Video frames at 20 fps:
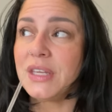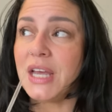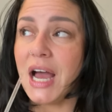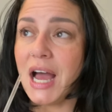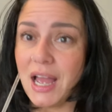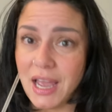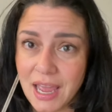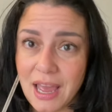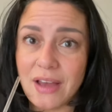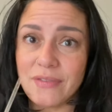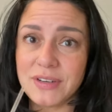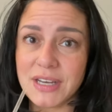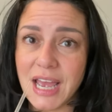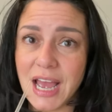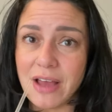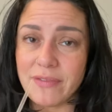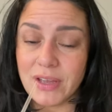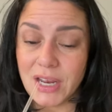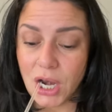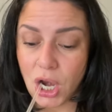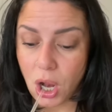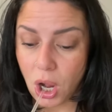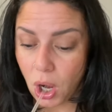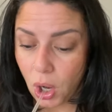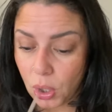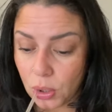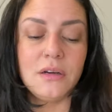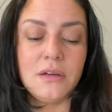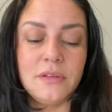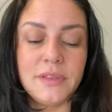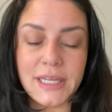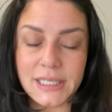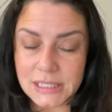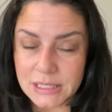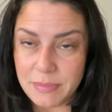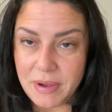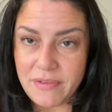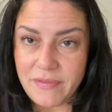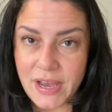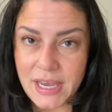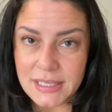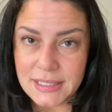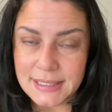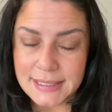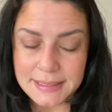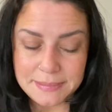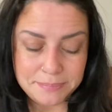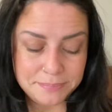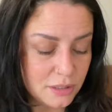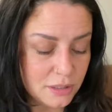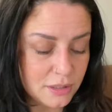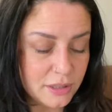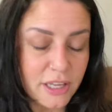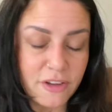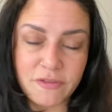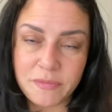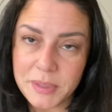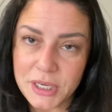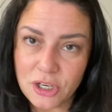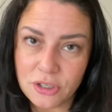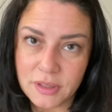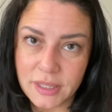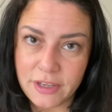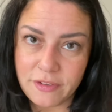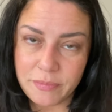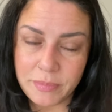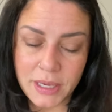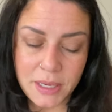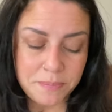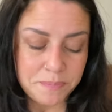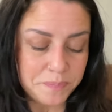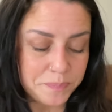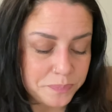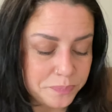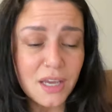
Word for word: I have to have it. That's my vice. Love me or leave me.